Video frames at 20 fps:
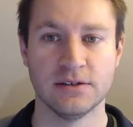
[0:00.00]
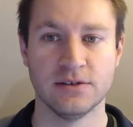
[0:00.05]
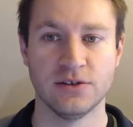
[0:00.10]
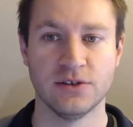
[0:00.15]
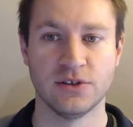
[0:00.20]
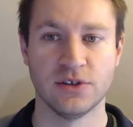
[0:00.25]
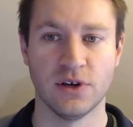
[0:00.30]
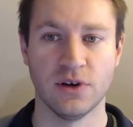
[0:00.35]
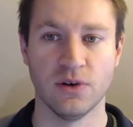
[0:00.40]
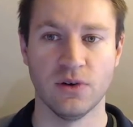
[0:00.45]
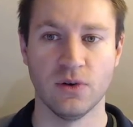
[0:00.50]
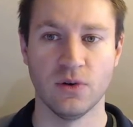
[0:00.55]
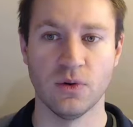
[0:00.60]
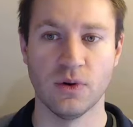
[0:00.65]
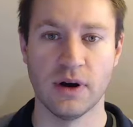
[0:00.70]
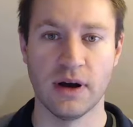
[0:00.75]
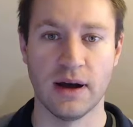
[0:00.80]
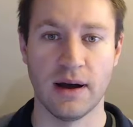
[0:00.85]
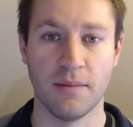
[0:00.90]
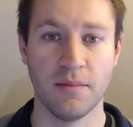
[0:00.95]
So
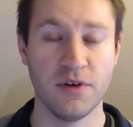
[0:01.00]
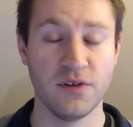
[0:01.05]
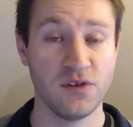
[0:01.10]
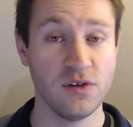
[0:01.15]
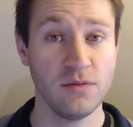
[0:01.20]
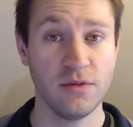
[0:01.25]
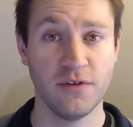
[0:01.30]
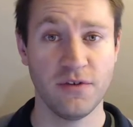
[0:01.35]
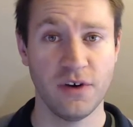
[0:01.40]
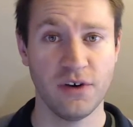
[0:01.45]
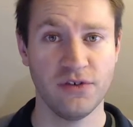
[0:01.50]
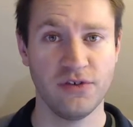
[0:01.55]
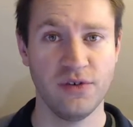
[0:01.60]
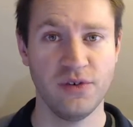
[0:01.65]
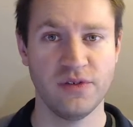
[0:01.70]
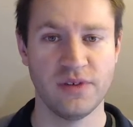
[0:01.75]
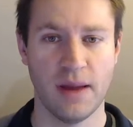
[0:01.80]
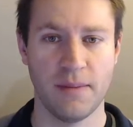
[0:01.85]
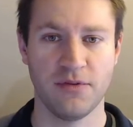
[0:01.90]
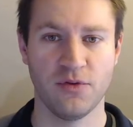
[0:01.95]
uh, I'm going to assume the first two
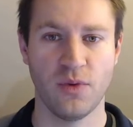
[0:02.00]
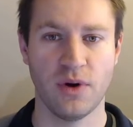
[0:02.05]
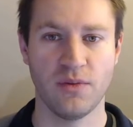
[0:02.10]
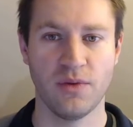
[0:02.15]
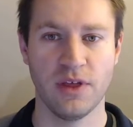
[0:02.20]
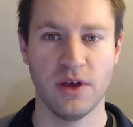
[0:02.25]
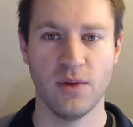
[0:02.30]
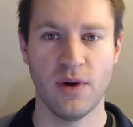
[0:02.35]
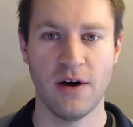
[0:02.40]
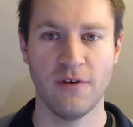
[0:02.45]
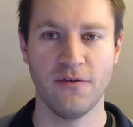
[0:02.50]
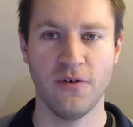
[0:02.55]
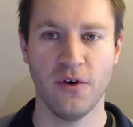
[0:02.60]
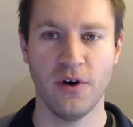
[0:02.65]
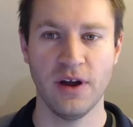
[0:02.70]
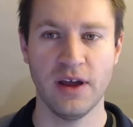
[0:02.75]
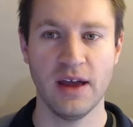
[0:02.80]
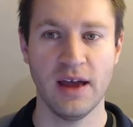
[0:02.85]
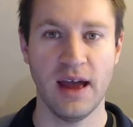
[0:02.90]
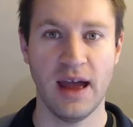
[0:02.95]
steps went really well
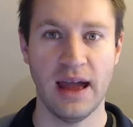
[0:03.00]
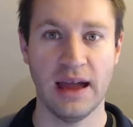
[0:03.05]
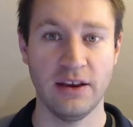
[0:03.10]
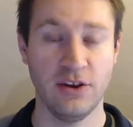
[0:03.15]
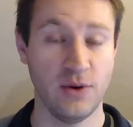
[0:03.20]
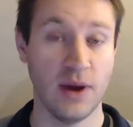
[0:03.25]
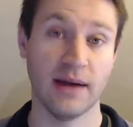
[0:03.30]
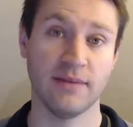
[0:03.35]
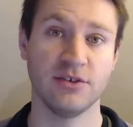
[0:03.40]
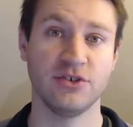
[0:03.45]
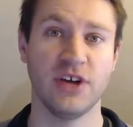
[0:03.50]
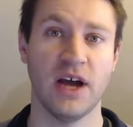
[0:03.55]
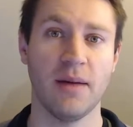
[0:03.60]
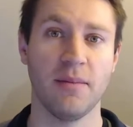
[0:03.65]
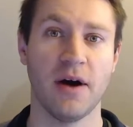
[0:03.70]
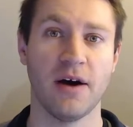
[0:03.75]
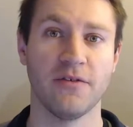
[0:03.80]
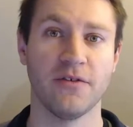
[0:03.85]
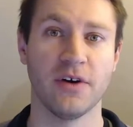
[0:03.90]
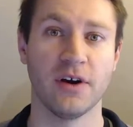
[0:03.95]
for you and you have a job
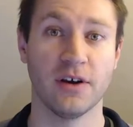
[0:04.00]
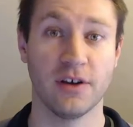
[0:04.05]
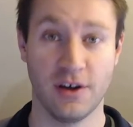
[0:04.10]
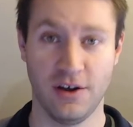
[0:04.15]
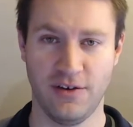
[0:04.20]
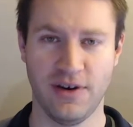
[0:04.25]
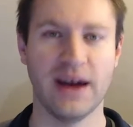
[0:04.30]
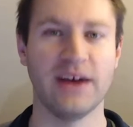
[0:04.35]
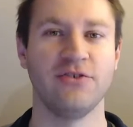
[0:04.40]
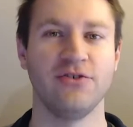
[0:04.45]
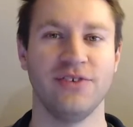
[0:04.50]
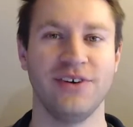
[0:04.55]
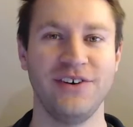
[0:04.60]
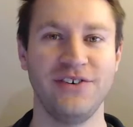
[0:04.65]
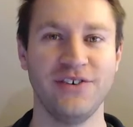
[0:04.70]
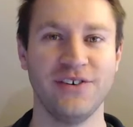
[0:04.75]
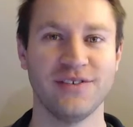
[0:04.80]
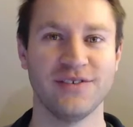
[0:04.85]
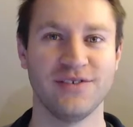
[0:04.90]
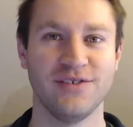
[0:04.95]
offer.
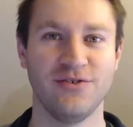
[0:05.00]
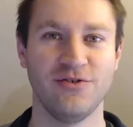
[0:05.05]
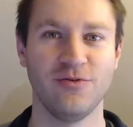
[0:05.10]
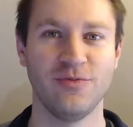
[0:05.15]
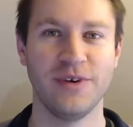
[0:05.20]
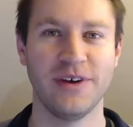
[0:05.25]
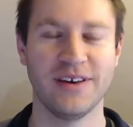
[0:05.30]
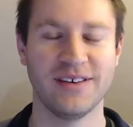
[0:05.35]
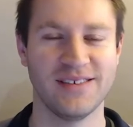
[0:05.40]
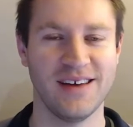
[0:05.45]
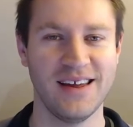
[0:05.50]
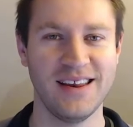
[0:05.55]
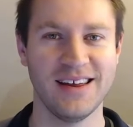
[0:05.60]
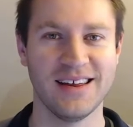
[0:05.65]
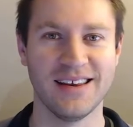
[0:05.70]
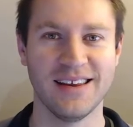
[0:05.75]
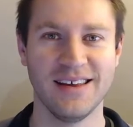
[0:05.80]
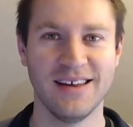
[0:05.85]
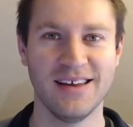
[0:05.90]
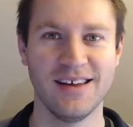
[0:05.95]
Congratulations. You should be
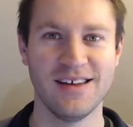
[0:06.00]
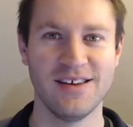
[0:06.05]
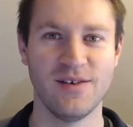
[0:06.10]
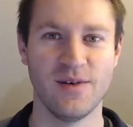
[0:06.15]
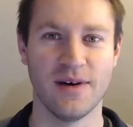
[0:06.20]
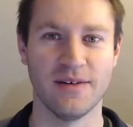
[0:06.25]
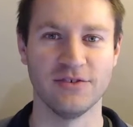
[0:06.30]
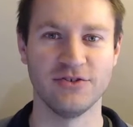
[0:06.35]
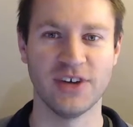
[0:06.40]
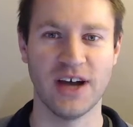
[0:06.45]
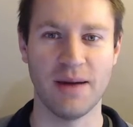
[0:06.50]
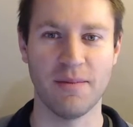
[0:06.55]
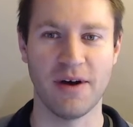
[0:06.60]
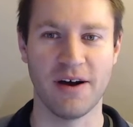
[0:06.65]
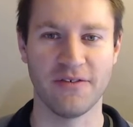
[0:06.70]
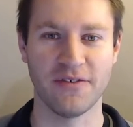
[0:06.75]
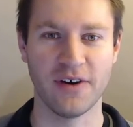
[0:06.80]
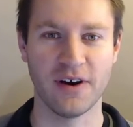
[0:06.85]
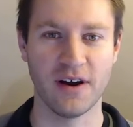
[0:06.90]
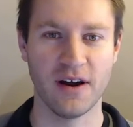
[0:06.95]
excited. You have a job
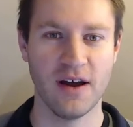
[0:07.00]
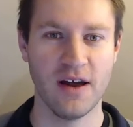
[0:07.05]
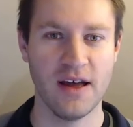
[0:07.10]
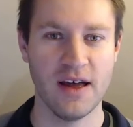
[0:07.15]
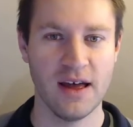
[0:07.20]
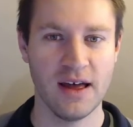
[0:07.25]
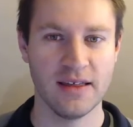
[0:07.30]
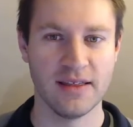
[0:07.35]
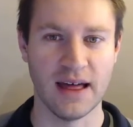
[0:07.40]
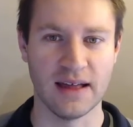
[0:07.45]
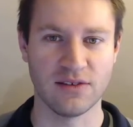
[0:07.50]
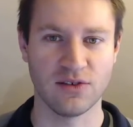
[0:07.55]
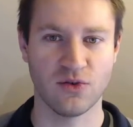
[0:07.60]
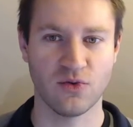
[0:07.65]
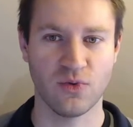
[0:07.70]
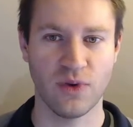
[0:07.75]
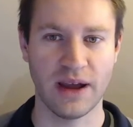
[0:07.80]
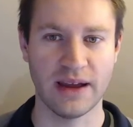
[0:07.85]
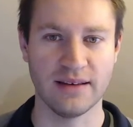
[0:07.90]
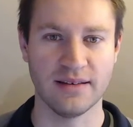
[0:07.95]
offer. That's
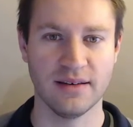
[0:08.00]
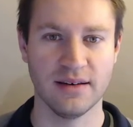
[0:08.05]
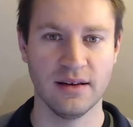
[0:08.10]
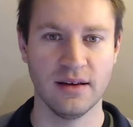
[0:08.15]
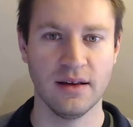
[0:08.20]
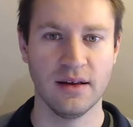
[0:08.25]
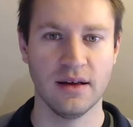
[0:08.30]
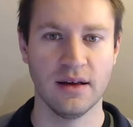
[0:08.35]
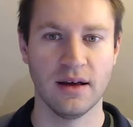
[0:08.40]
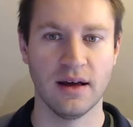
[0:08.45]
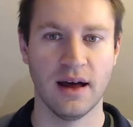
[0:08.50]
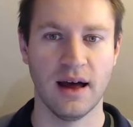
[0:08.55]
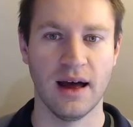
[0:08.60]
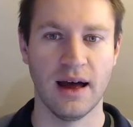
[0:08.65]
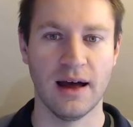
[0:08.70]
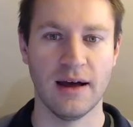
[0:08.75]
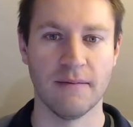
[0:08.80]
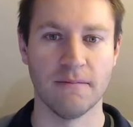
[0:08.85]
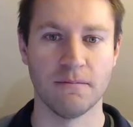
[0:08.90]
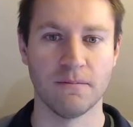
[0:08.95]
great.
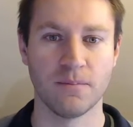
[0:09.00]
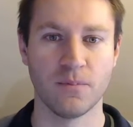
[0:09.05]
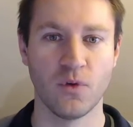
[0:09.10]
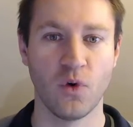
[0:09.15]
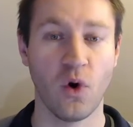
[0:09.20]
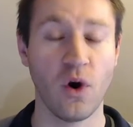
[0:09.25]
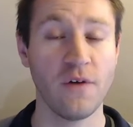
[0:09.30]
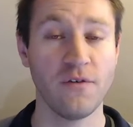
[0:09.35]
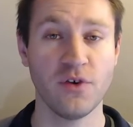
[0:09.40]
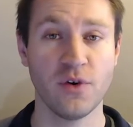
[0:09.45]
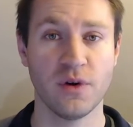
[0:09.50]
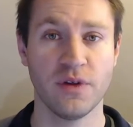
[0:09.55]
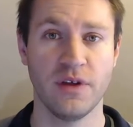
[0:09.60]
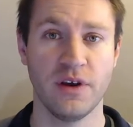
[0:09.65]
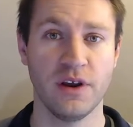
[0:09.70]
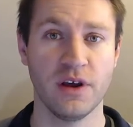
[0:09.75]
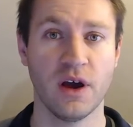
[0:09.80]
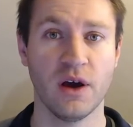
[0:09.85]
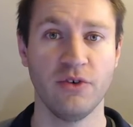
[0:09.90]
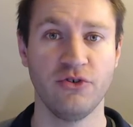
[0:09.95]
Um, or if you're in the
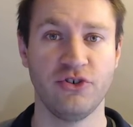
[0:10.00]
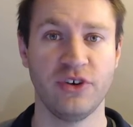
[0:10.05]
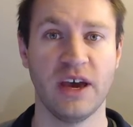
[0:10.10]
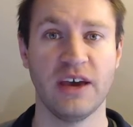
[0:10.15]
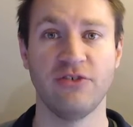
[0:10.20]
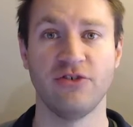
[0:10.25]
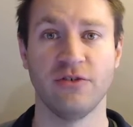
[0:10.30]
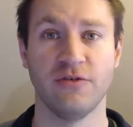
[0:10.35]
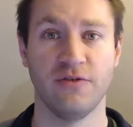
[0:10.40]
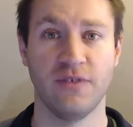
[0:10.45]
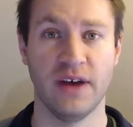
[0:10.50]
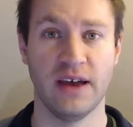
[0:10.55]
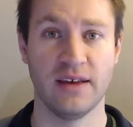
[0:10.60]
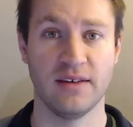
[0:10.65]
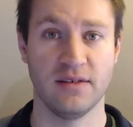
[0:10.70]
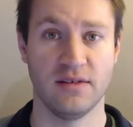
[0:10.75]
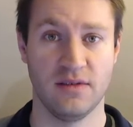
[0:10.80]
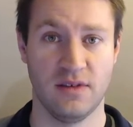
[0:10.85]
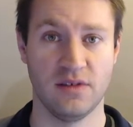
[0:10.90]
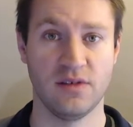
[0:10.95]
negotiation
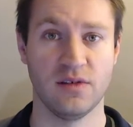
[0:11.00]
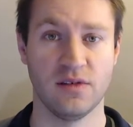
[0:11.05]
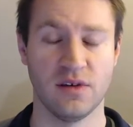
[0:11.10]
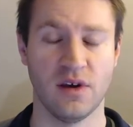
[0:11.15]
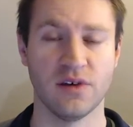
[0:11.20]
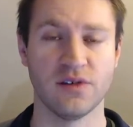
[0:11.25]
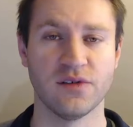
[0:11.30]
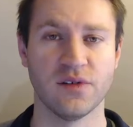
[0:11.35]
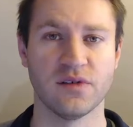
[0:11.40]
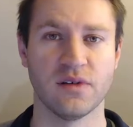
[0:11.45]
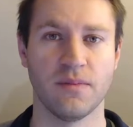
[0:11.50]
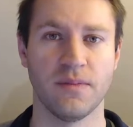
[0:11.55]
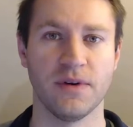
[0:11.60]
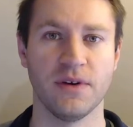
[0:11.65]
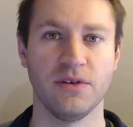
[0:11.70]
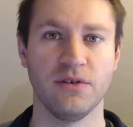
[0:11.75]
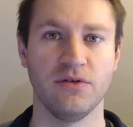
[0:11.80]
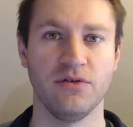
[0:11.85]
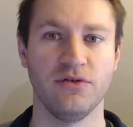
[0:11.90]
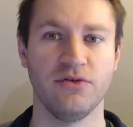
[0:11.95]
phase, this is also
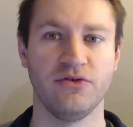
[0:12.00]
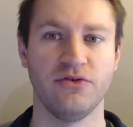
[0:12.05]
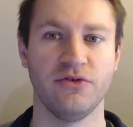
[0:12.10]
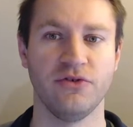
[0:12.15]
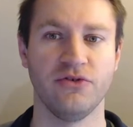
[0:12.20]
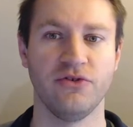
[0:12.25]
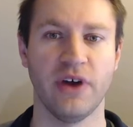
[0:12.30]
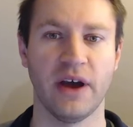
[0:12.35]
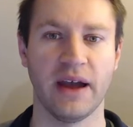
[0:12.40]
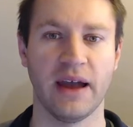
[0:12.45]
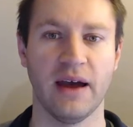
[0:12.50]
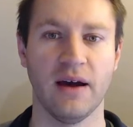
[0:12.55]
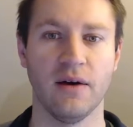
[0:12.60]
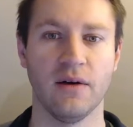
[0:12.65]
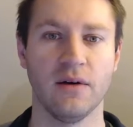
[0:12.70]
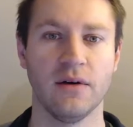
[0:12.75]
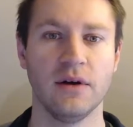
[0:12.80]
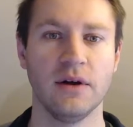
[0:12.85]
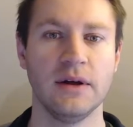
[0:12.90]
something you should check out.